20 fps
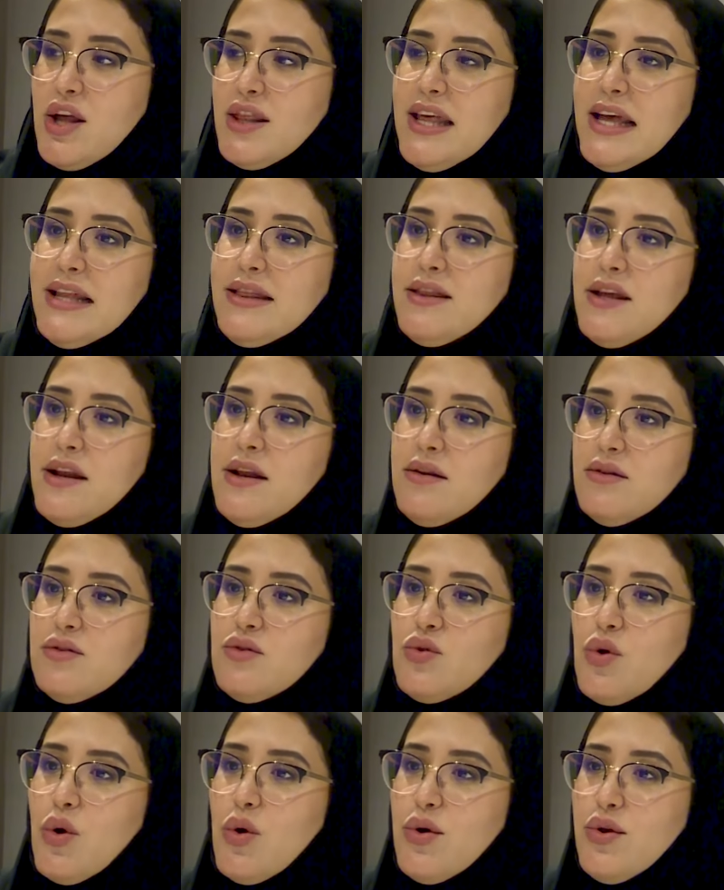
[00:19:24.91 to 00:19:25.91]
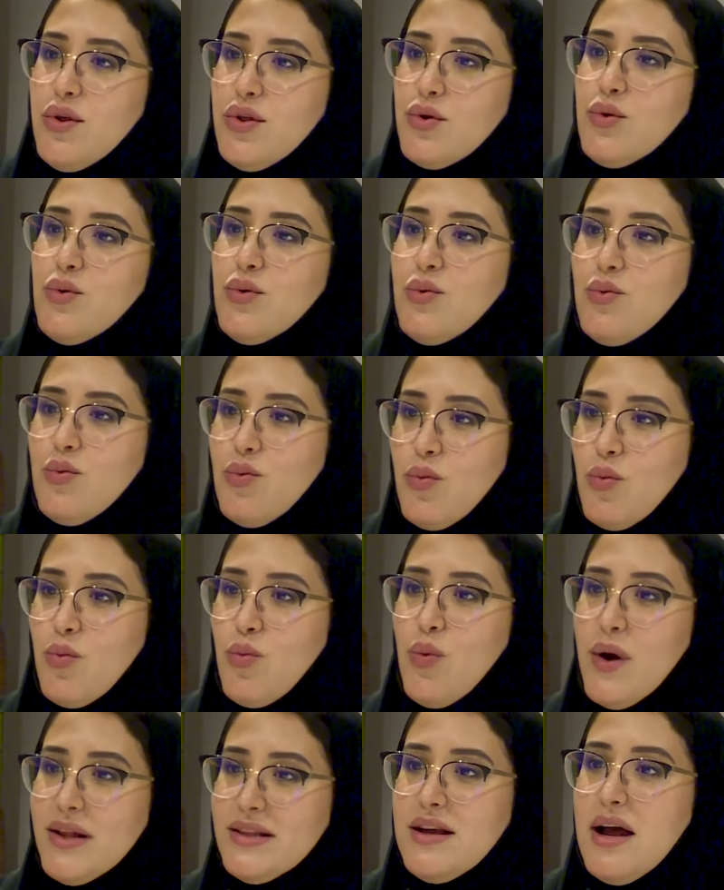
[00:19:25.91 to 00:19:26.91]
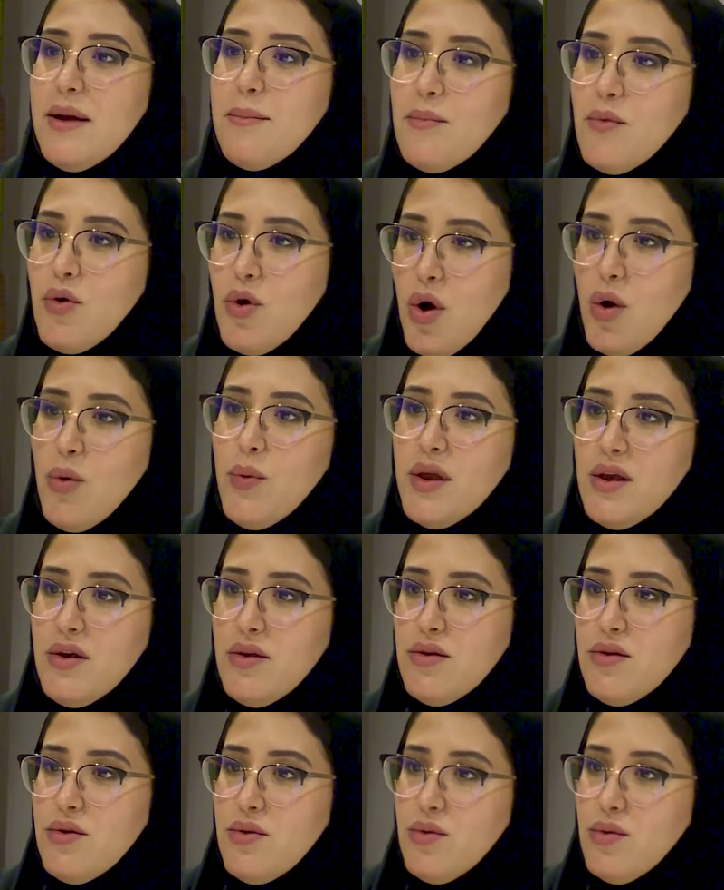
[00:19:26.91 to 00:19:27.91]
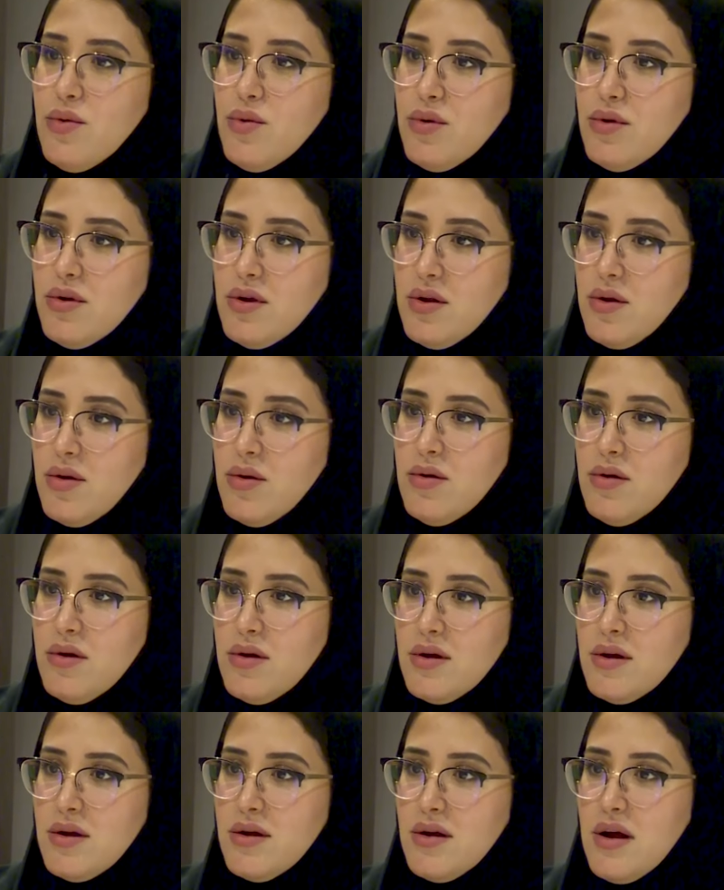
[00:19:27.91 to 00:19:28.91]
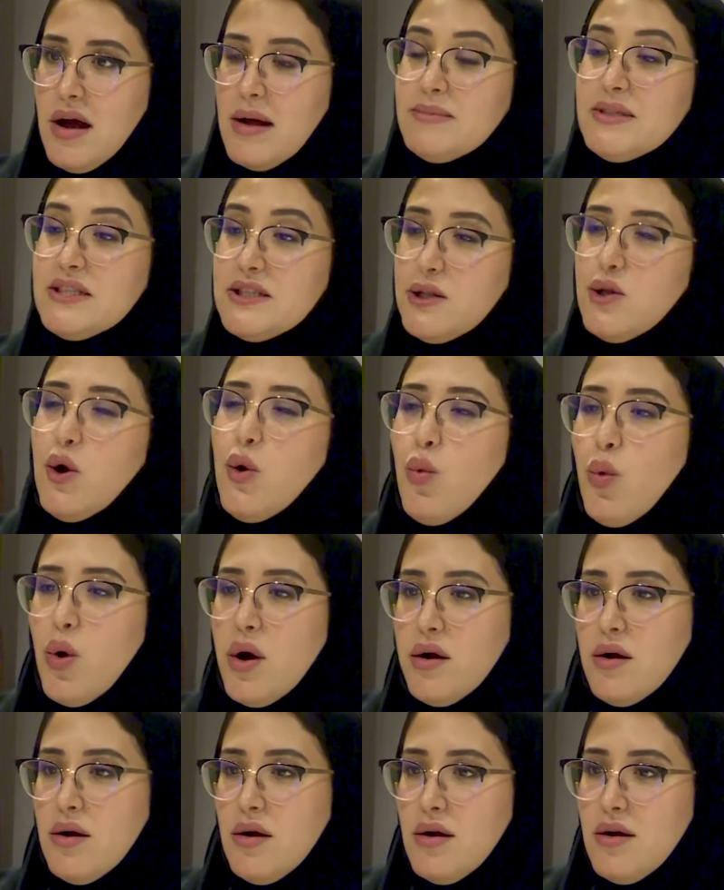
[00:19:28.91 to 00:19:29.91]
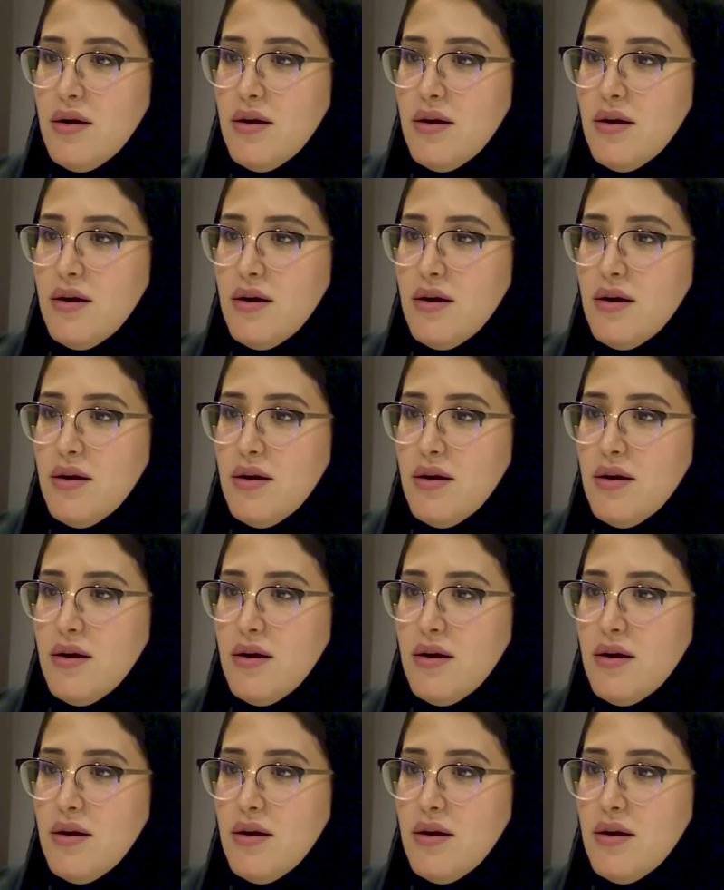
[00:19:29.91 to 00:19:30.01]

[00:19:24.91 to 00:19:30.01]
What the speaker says: didn't go through what I'm going through, you know? I'm slower.